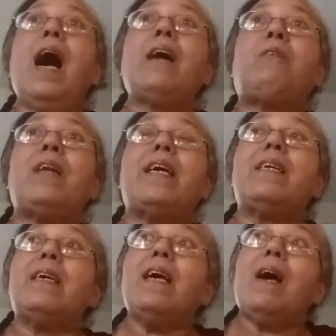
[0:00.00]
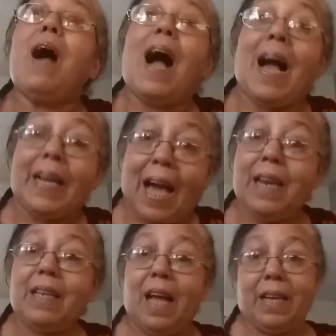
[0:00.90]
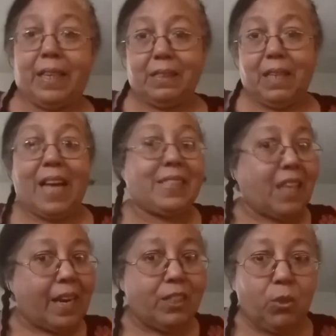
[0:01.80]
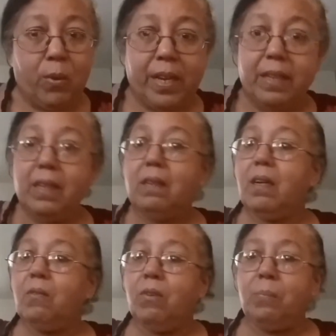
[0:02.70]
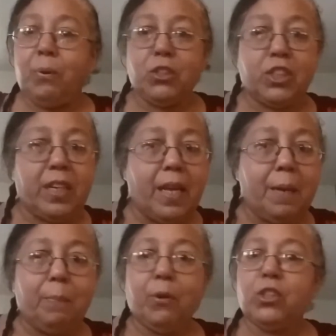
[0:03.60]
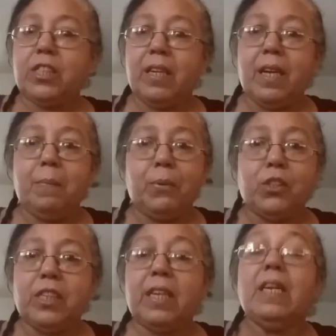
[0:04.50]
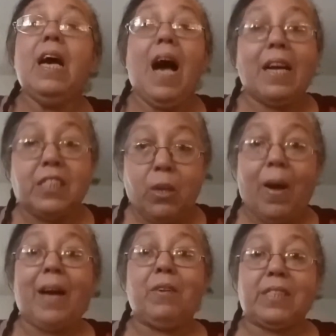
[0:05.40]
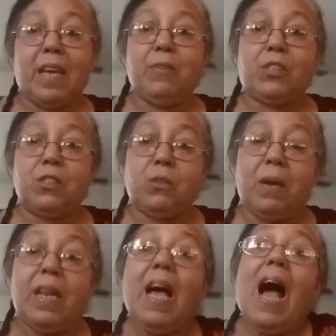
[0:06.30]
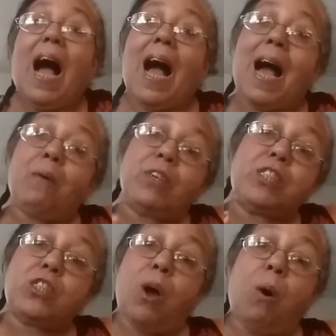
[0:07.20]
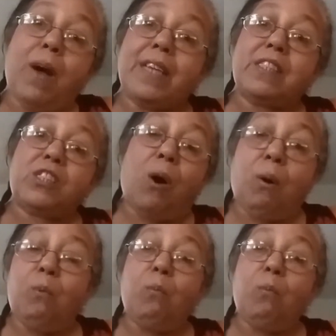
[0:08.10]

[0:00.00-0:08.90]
I got it. I started doing it. Pushing in until I was able to do it. I was so